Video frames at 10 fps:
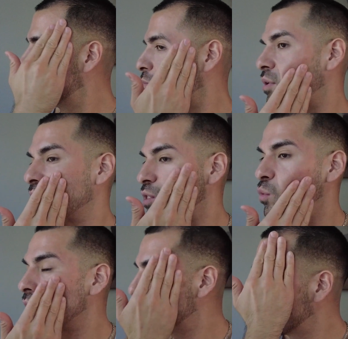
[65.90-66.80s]
plays
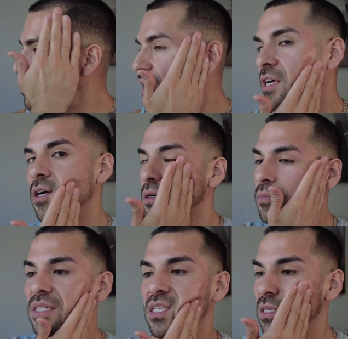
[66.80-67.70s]
well with makeup.
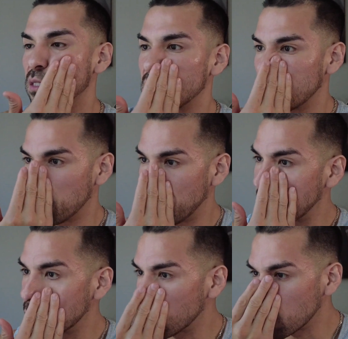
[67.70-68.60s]
It doesn't
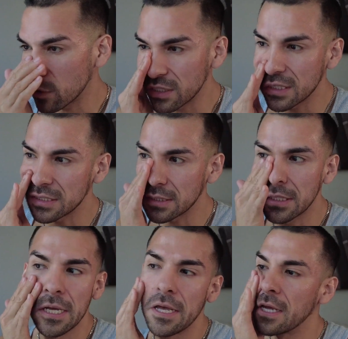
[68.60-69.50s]
peel, or
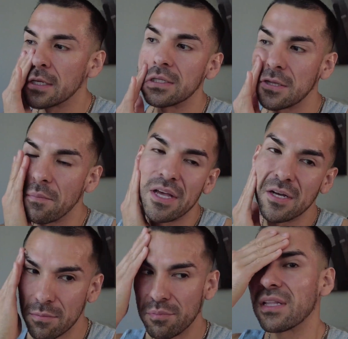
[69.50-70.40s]
the
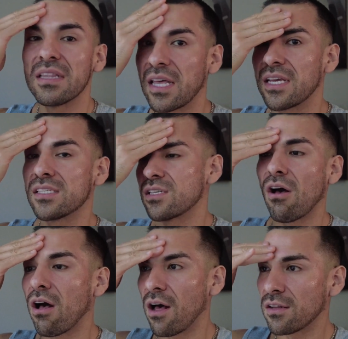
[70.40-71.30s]
makeup lays
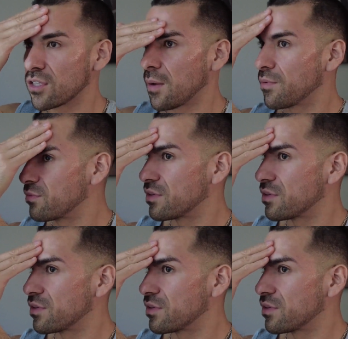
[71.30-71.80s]
on top of